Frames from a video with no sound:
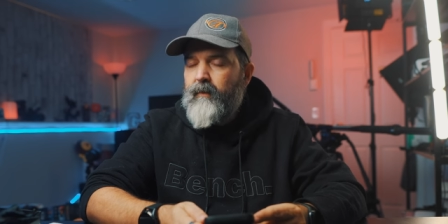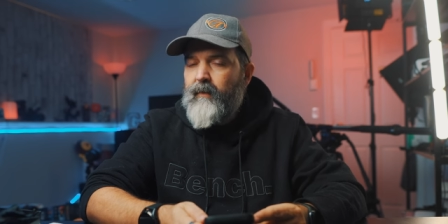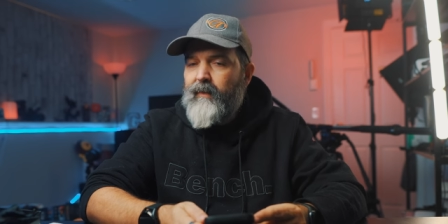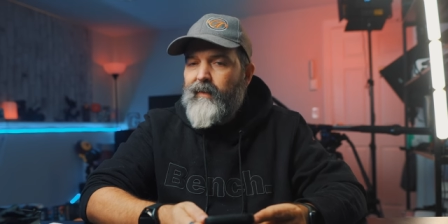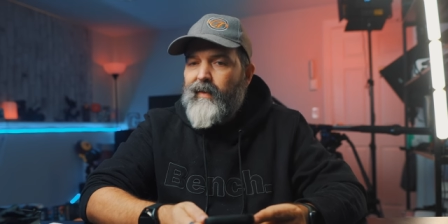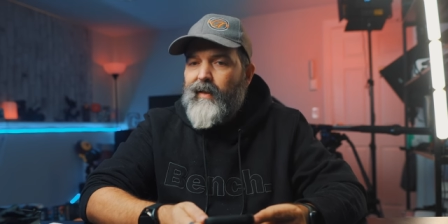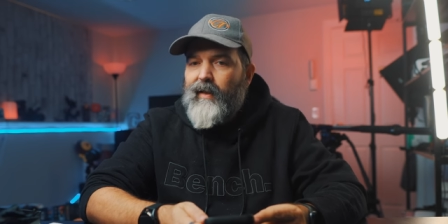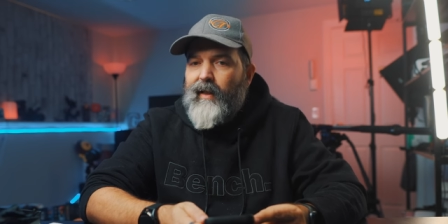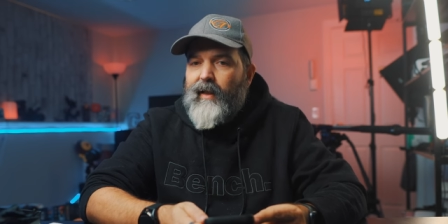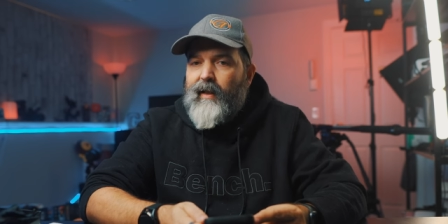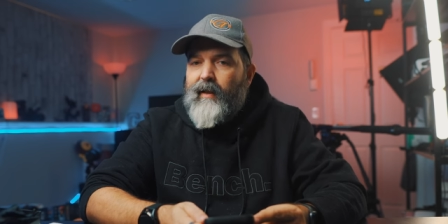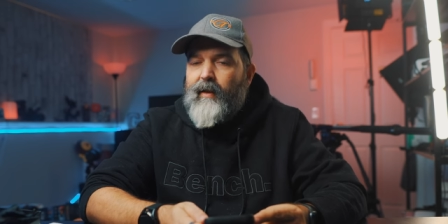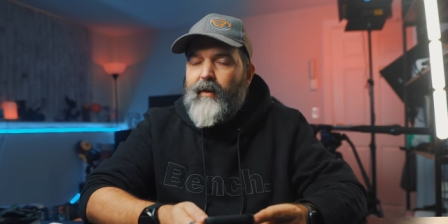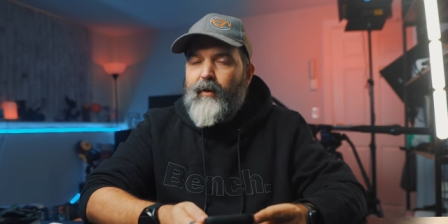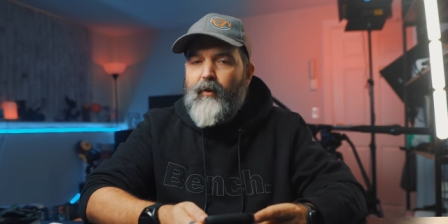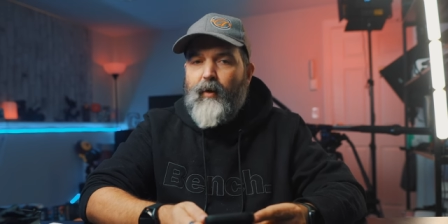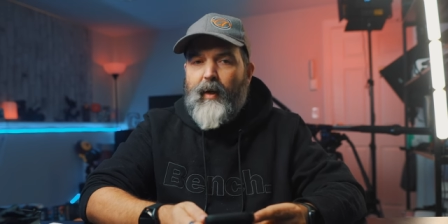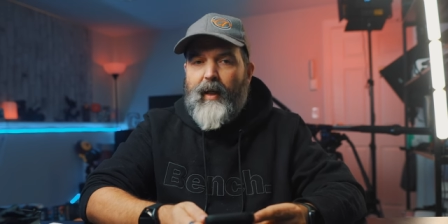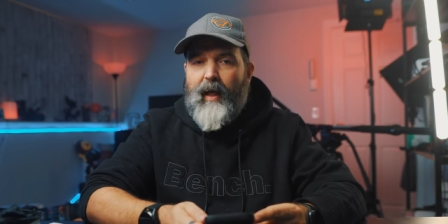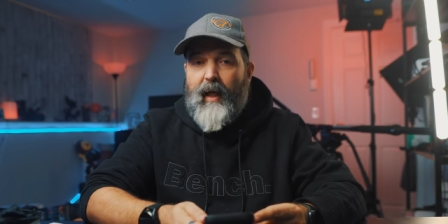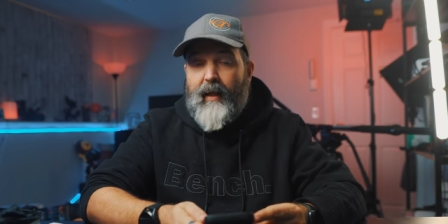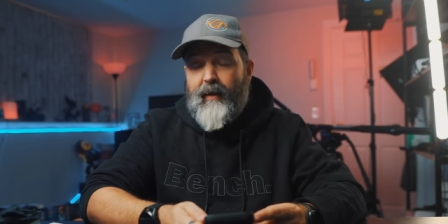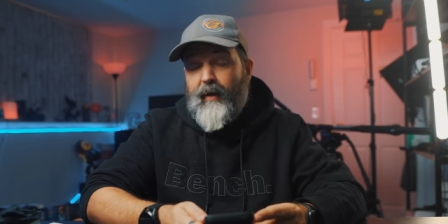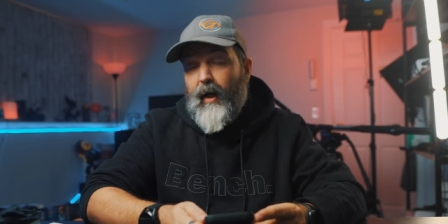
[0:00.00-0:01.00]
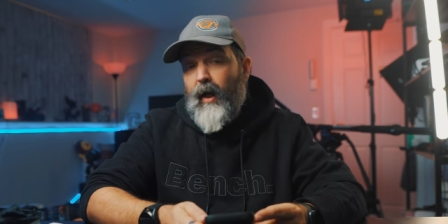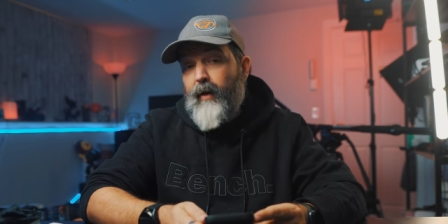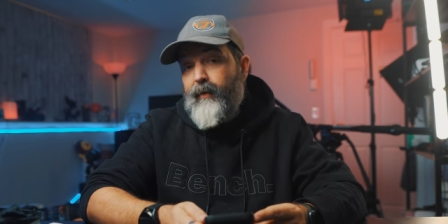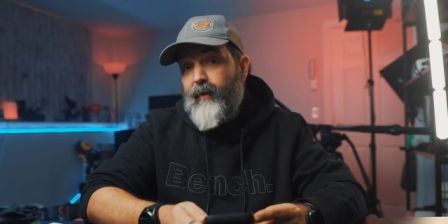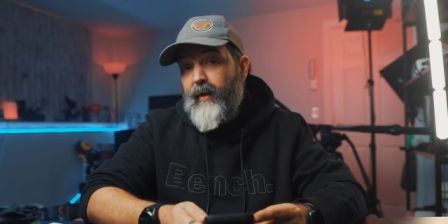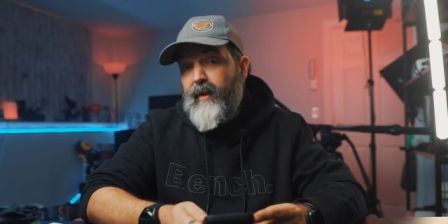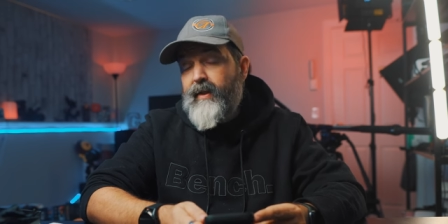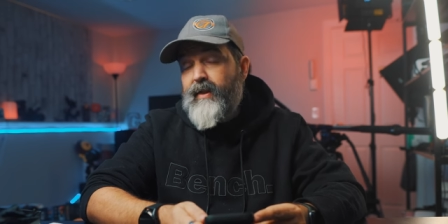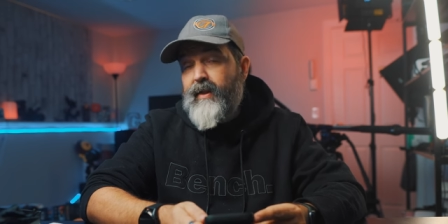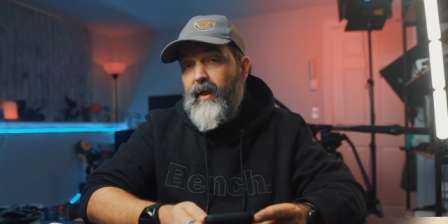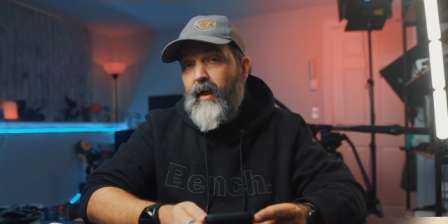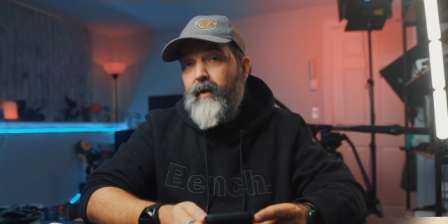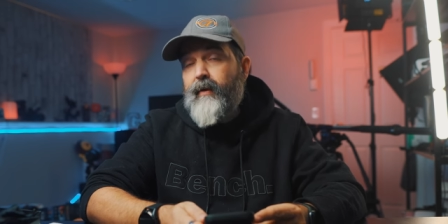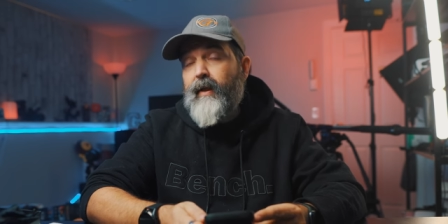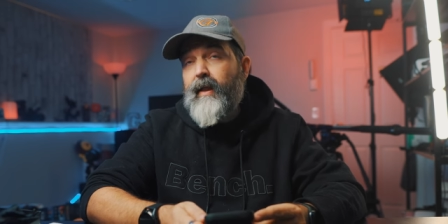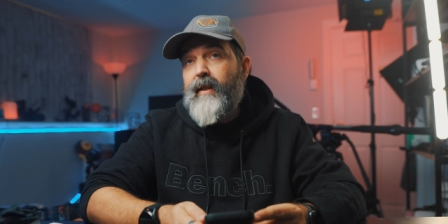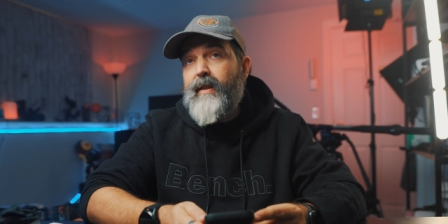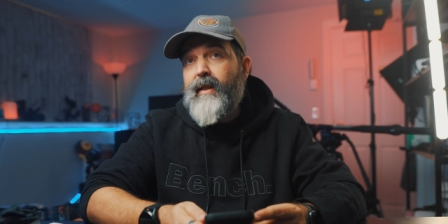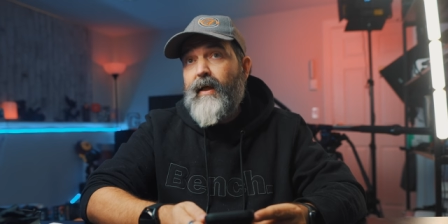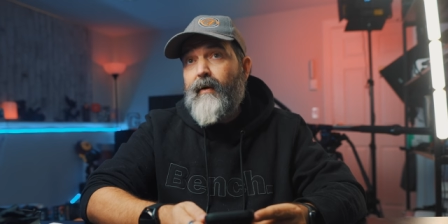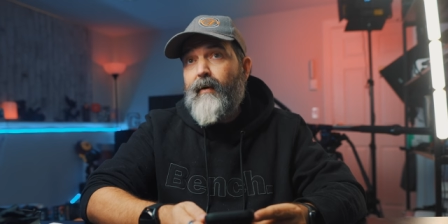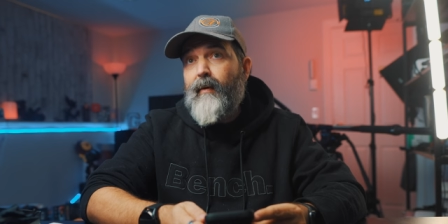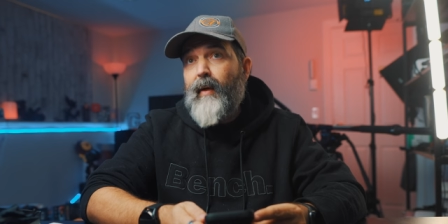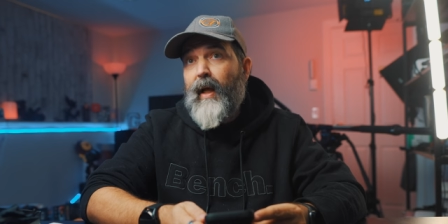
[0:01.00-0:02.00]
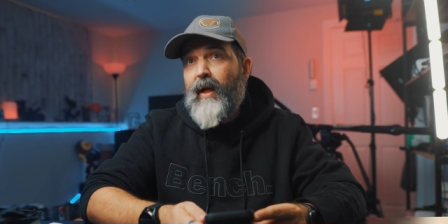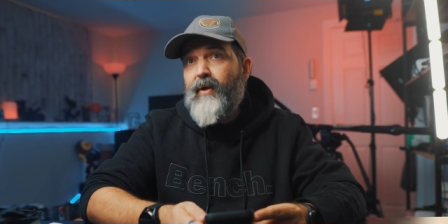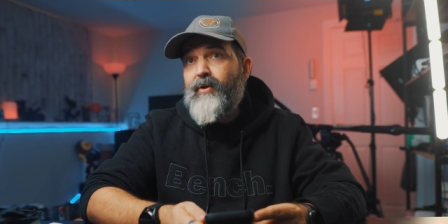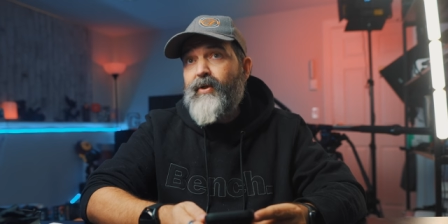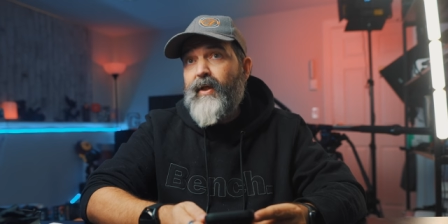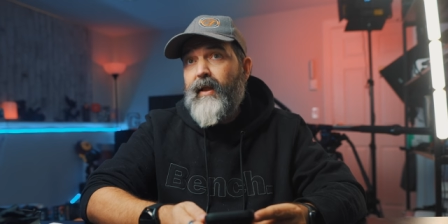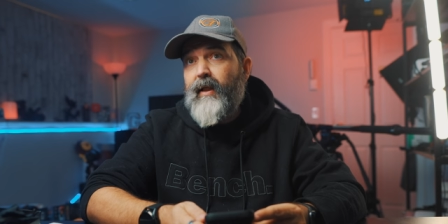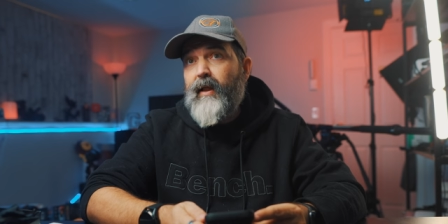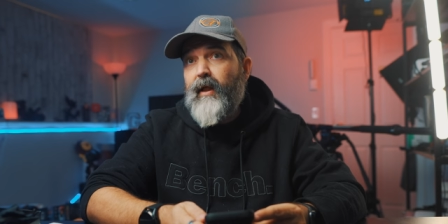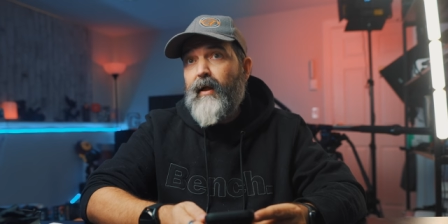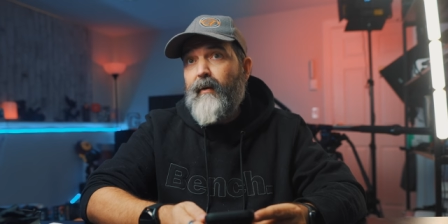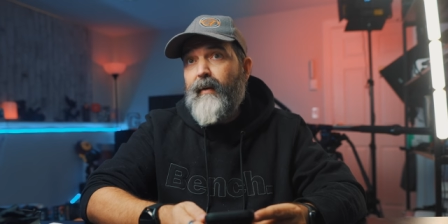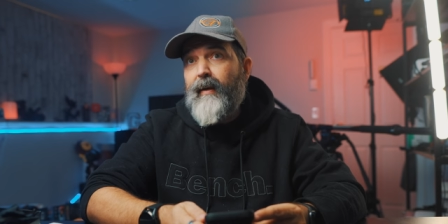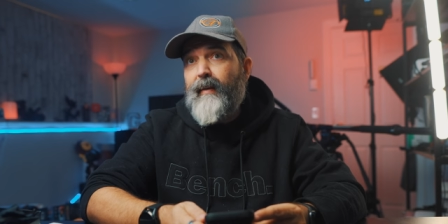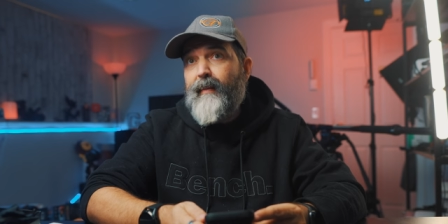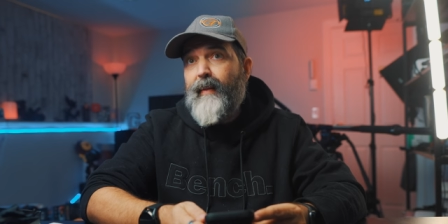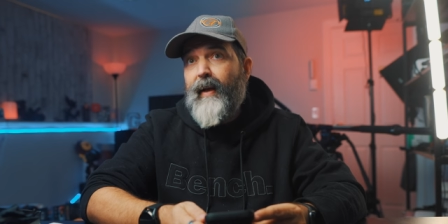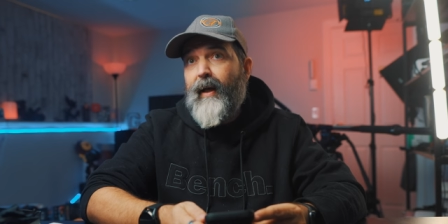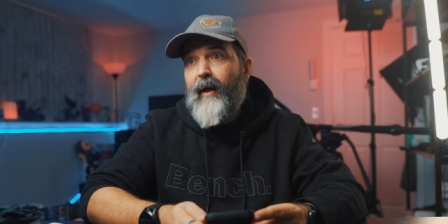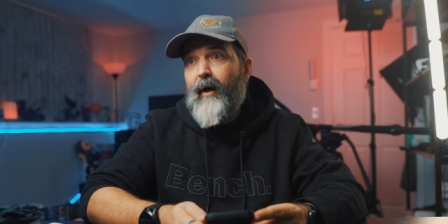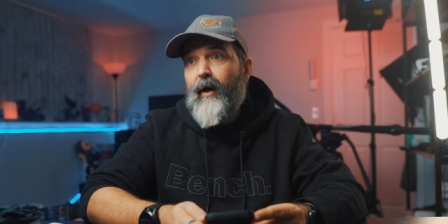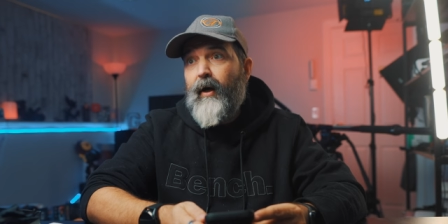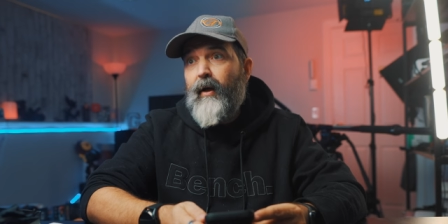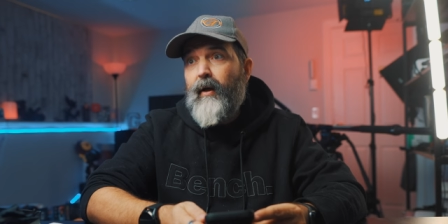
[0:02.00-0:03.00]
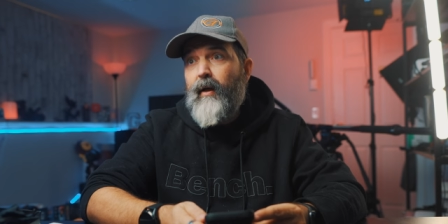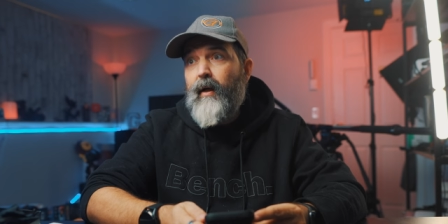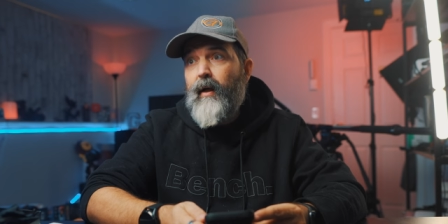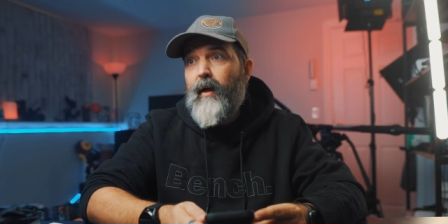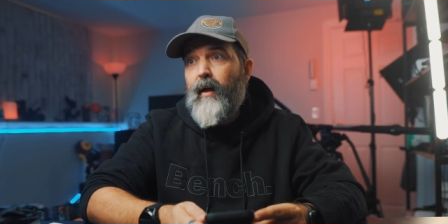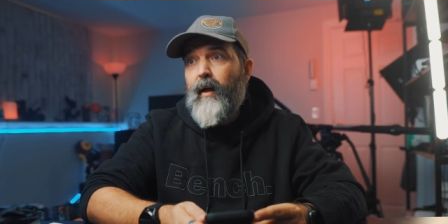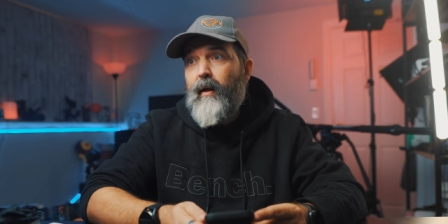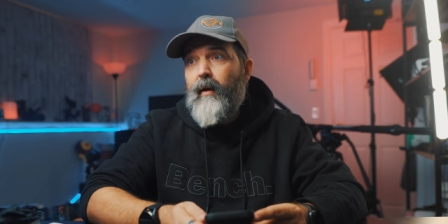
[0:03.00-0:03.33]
Yeah, you know, on this song, they sound actually a little bit better.